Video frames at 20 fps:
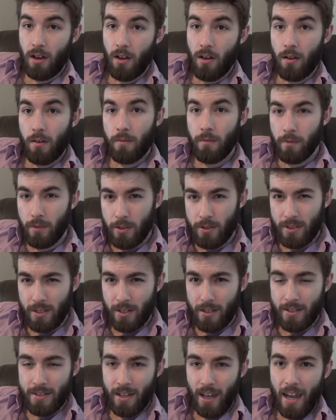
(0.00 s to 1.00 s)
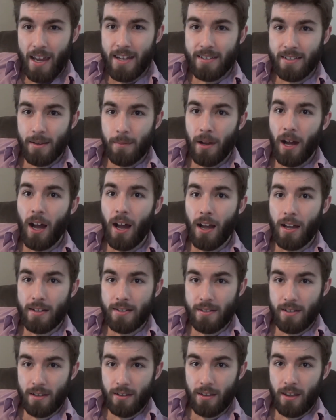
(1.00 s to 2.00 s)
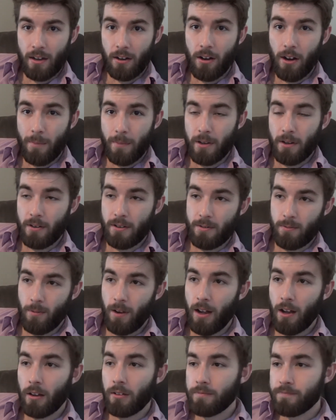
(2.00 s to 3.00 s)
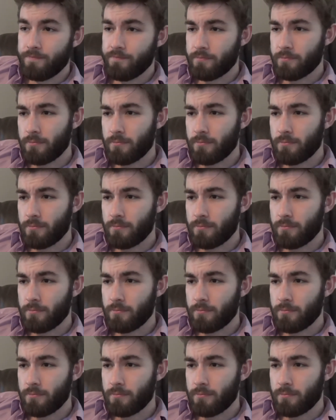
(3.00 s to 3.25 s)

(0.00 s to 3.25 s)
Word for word: of you see these a sub i's that are up here as well.